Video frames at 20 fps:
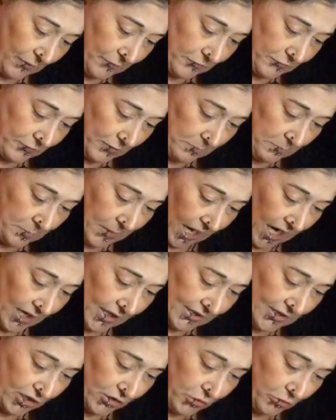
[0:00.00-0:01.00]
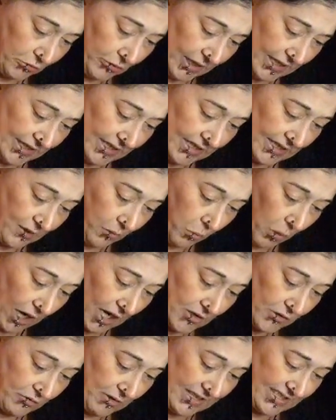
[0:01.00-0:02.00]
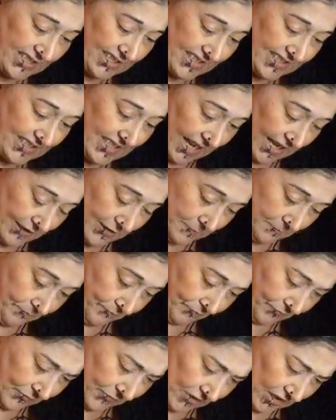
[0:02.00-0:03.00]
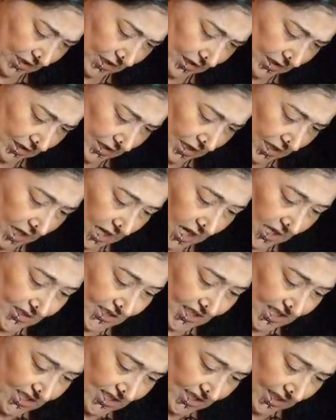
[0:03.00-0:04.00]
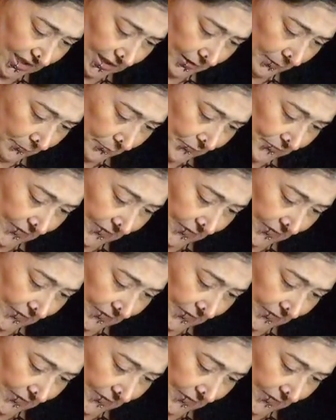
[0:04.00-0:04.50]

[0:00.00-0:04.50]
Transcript: on from behind a tree in a white dress," I said. Her sister,